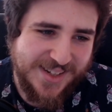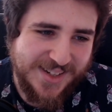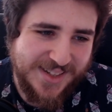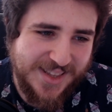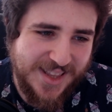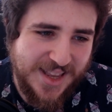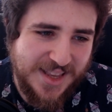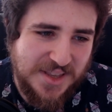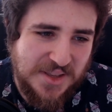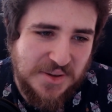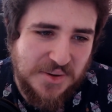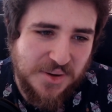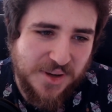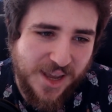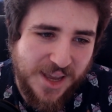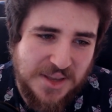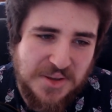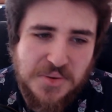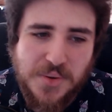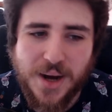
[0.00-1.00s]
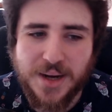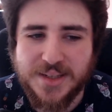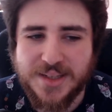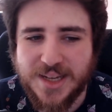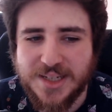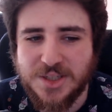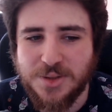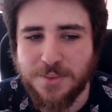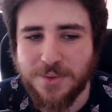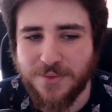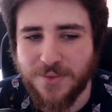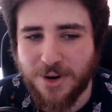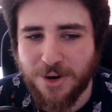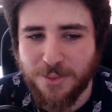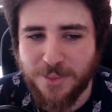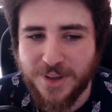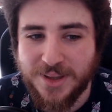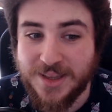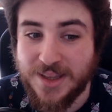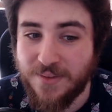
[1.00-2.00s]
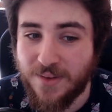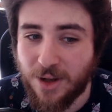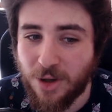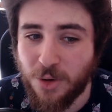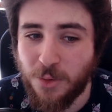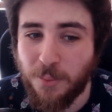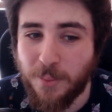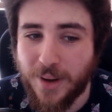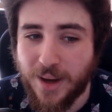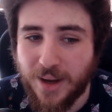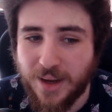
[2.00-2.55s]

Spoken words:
The UK UI desktop environment developed